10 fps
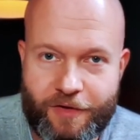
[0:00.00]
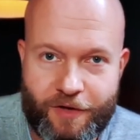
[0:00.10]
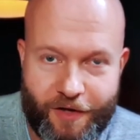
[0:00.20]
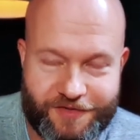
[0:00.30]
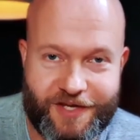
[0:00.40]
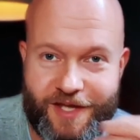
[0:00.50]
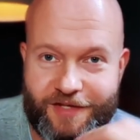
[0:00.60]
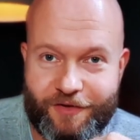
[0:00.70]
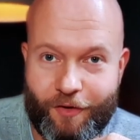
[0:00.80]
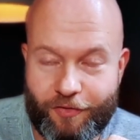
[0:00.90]

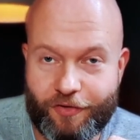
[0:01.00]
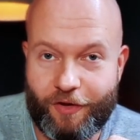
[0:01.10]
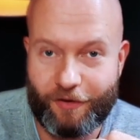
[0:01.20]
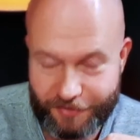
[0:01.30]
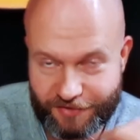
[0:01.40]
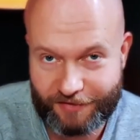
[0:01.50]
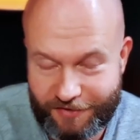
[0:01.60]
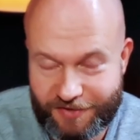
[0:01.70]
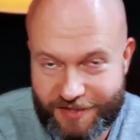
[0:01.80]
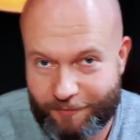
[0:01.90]
attained all the knowledge that
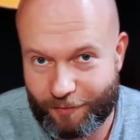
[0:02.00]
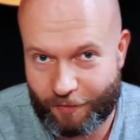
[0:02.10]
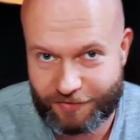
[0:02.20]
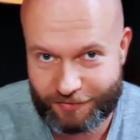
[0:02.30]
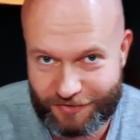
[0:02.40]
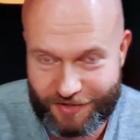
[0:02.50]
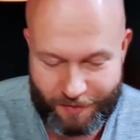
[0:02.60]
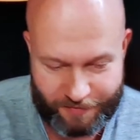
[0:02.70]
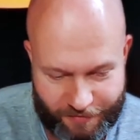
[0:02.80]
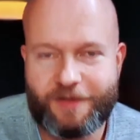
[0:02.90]
the chapter wants to
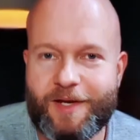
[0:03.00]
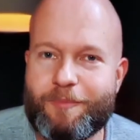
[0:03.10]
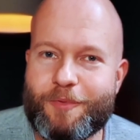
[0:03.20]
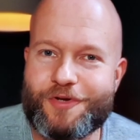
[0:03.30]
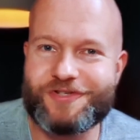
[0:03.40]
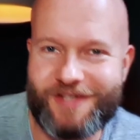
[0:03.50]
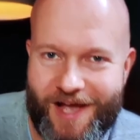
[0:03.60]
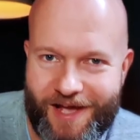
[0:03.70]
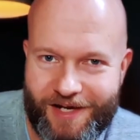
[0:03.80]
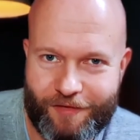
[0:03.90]
share with you. Now, personally,
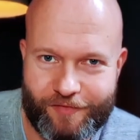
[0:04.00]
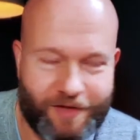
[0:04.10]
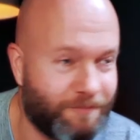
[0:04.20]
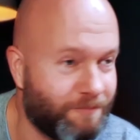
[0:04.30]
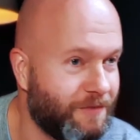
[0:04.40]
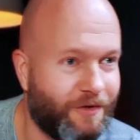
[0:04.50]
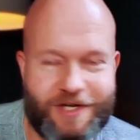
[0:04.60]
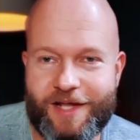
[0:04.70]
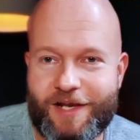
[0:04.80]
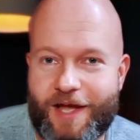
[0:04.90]
I love that because
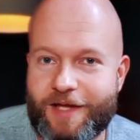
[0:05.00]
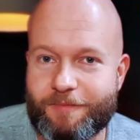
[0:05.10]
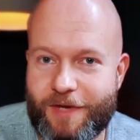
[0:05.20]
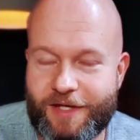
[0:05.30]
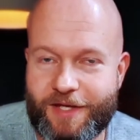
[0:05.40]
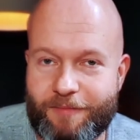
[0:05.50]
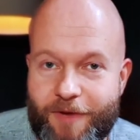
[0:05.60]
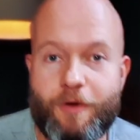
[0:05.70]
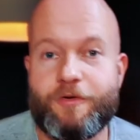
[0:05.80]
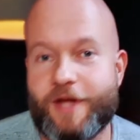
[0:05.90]
I like making
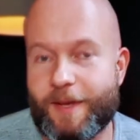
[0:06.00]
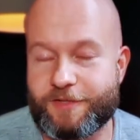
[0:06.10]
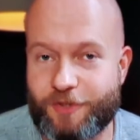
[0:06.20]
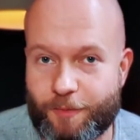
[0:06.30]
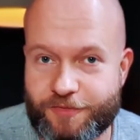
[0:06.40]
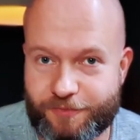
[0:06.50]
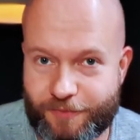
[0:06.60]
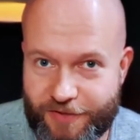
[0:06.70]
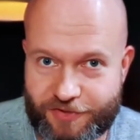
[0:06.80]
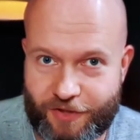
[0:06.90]
my own excerpts
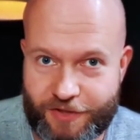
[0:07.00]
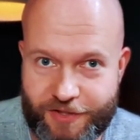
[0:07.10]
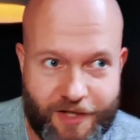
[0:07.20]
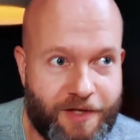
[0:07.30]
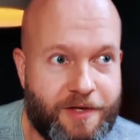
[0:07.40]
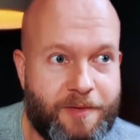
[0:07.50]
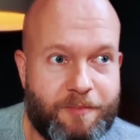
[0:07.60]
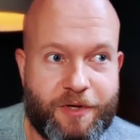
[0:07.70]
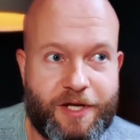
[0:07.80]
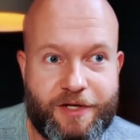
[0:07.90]
when studying,
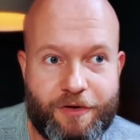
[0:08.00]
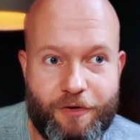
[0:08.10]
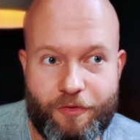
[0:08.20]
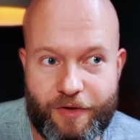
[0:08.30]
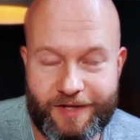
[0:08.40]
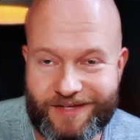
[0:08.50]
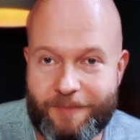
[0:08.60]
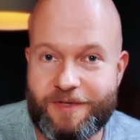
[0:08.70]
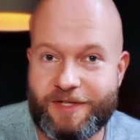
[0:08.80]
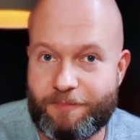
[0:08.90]
but I know it
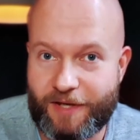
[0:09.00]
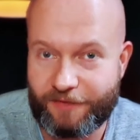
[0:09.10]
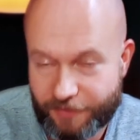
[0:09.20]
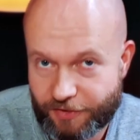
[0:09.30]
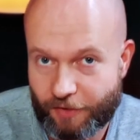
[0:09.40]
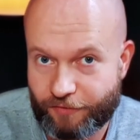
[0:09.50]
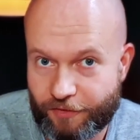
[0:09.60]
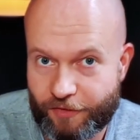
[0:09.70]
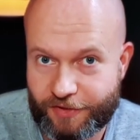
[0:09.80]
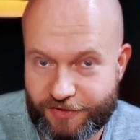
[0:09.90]
can be dependent on the
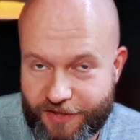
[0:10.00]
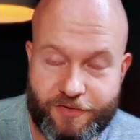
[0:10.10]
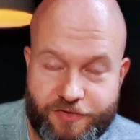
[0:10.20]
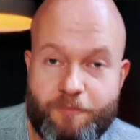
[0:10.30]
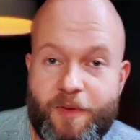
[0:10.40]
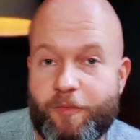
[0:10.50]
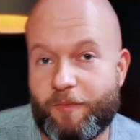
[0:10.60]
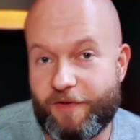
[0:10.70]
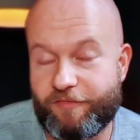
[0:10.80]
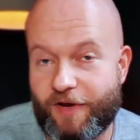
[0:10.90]
learning style. Some people
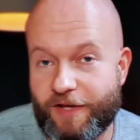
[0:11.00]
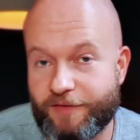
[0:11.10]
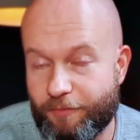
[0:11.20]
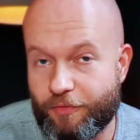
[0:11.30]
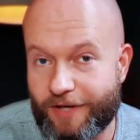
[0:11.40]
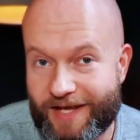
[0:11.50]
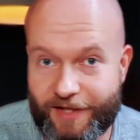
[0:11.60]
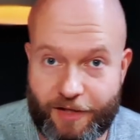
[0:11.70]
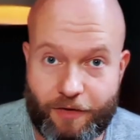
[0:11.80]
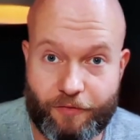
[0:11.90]
may find the book
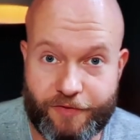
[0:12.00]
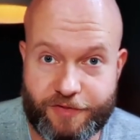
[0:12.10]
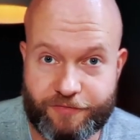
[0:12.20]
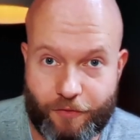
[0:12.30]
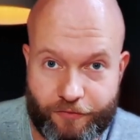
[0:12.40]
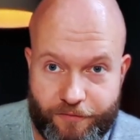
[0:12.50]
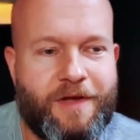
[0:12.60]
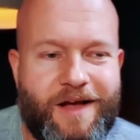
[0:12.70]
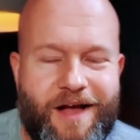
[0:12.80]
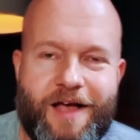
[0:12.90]
lacking on this front. I